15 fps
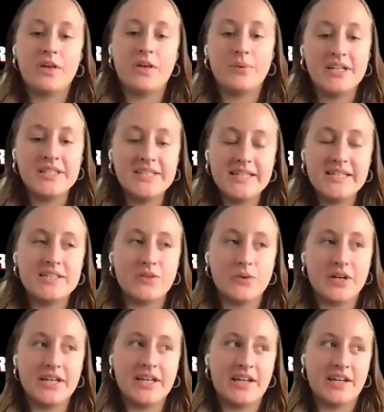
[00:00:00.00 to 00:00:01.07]
the President's
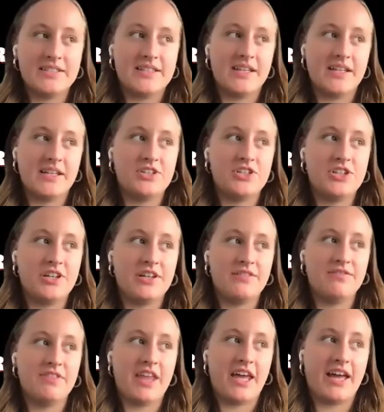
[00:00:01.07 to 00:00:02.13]
Organizing Initiative,
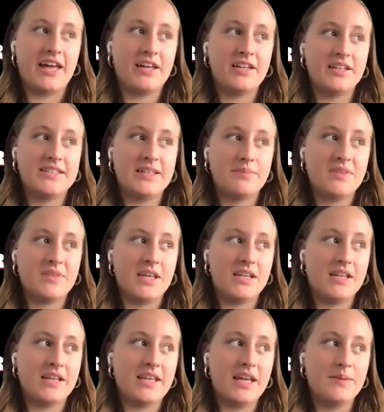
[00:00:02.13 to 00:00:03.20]
that is something
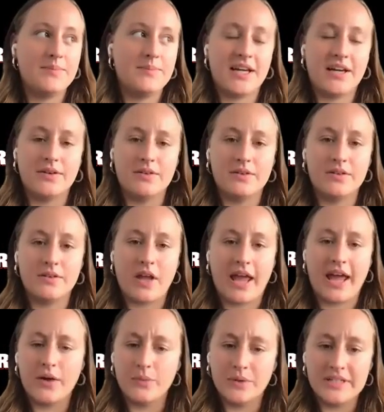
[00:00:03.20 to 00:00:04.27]
that came down
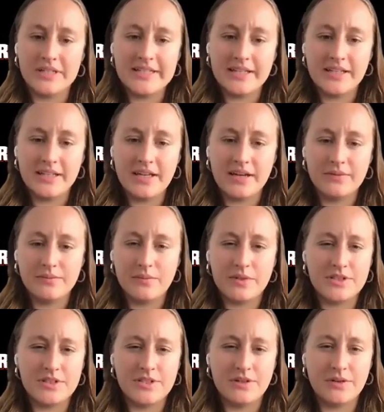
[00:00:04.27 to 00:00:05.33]
how recently? When
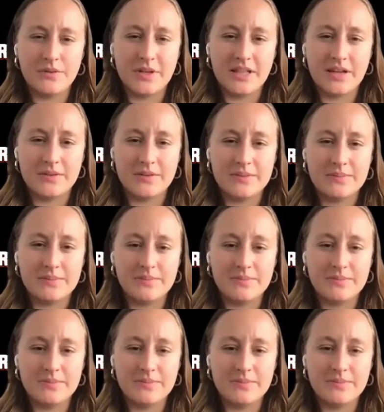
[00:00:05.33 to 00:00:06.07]
do you know when that was